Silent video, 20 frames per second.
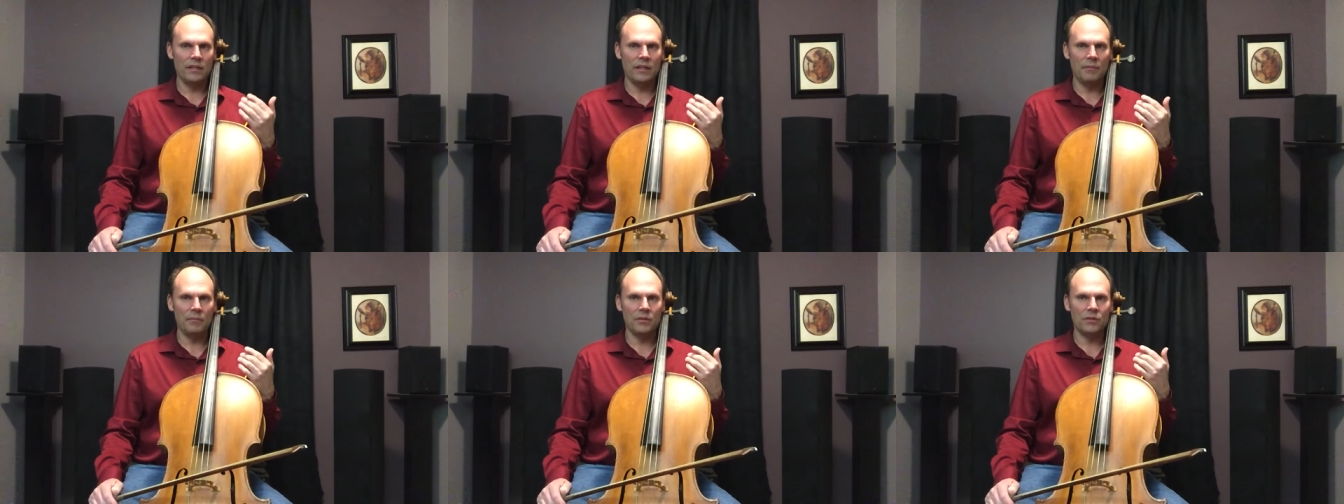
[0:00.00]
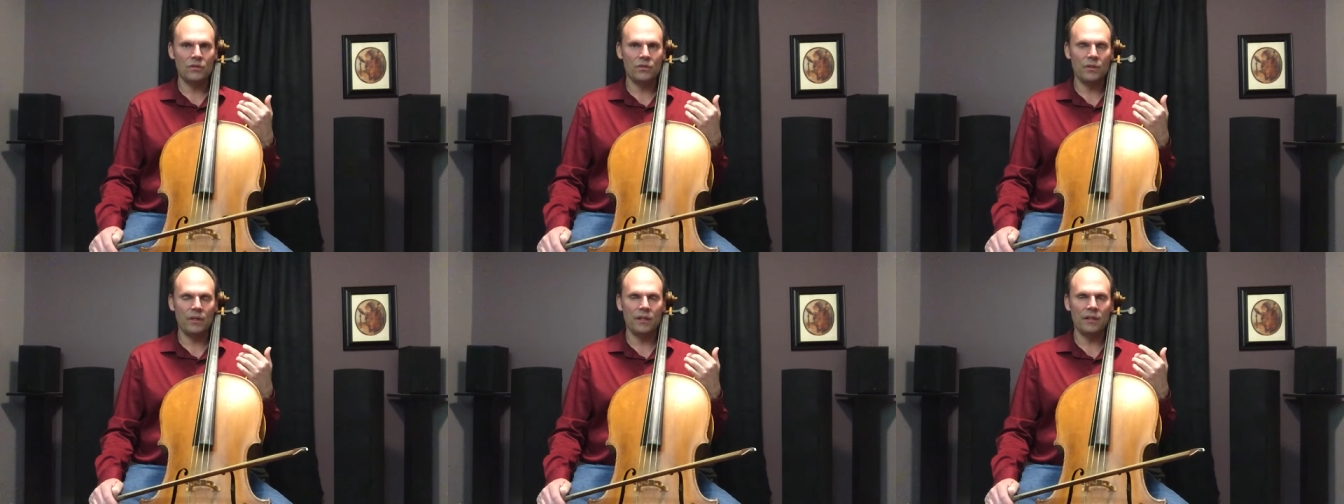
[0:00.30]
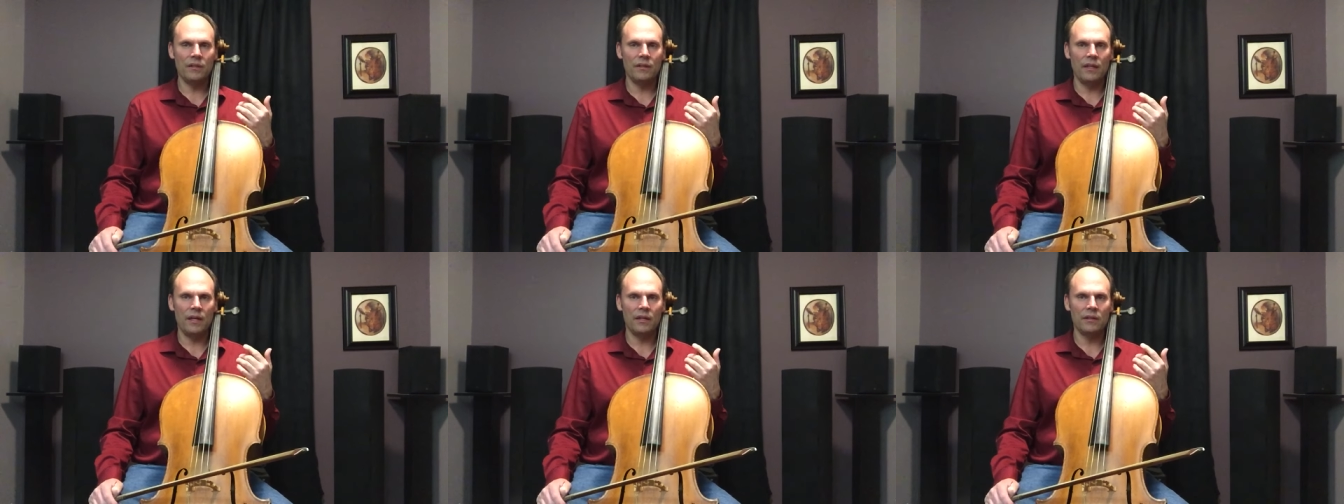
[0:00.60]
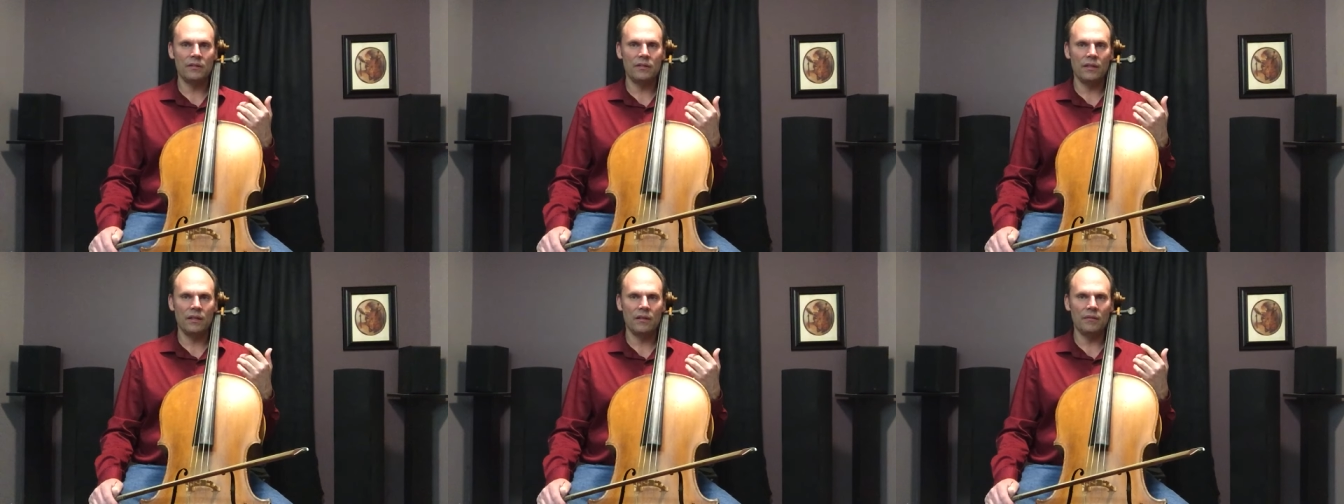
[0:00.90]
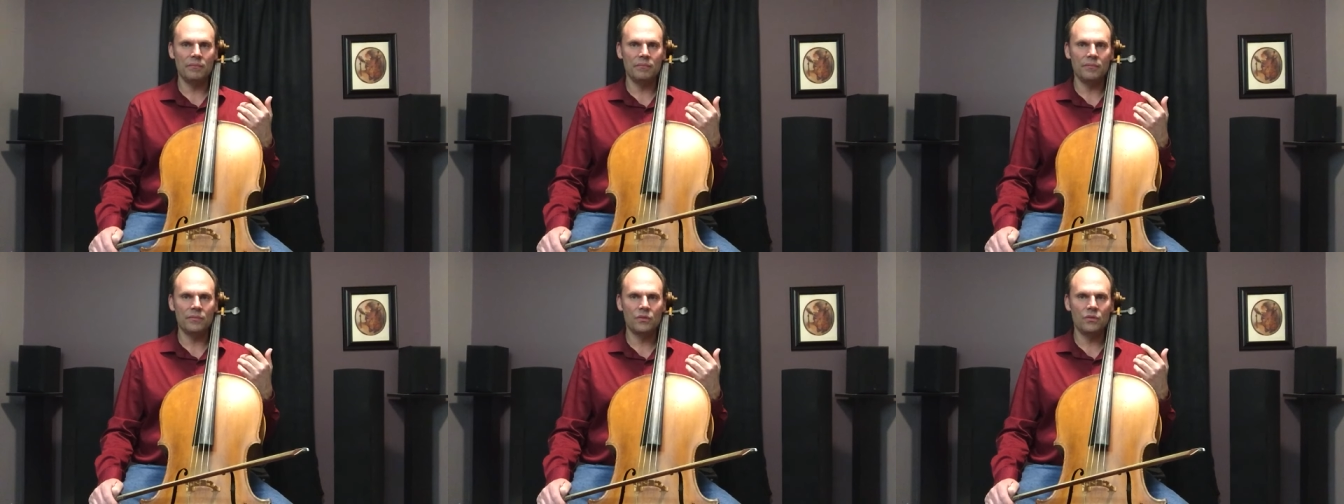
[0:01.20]
I demonstrated that
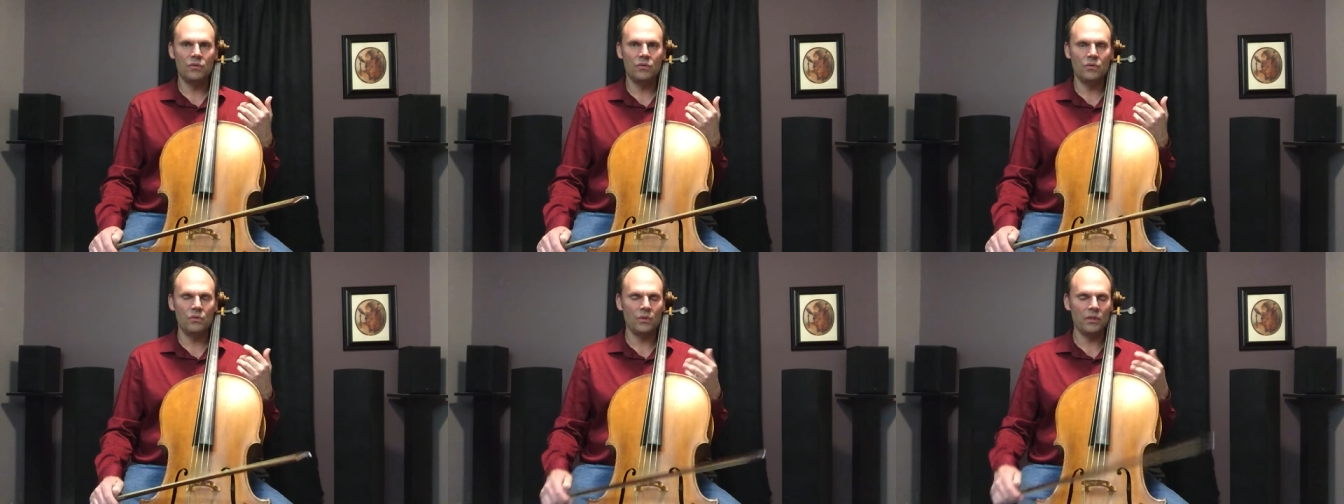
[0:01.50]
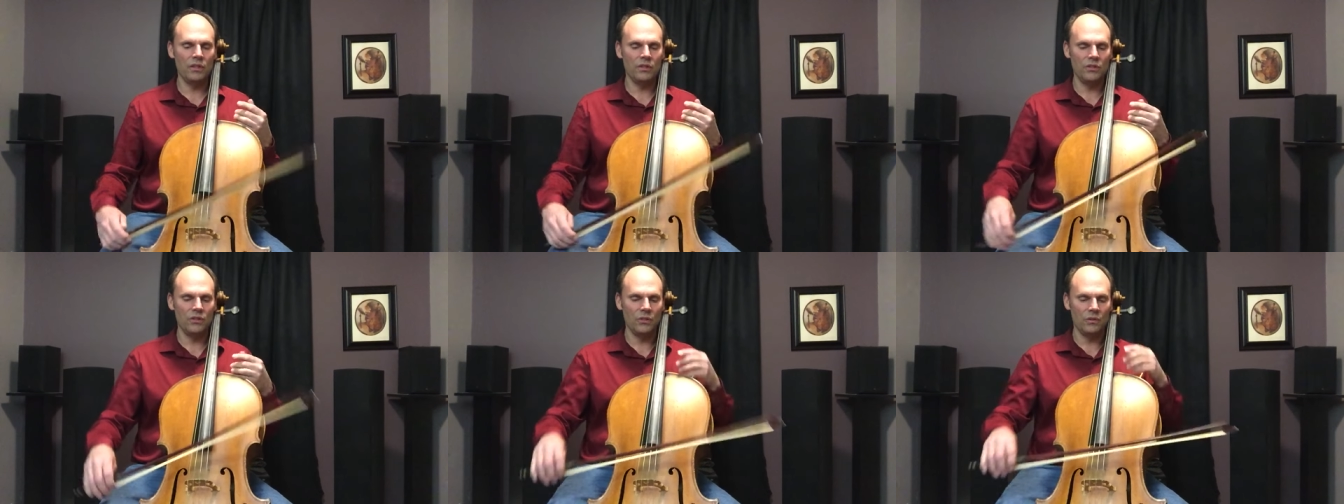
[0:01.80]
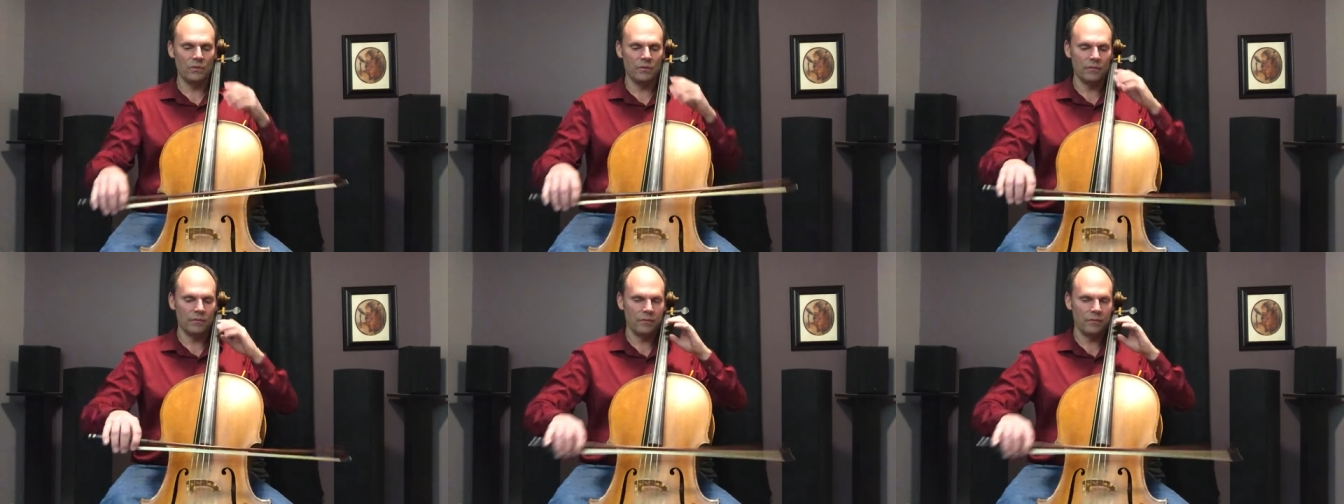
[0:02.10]
um, Suzuki tune.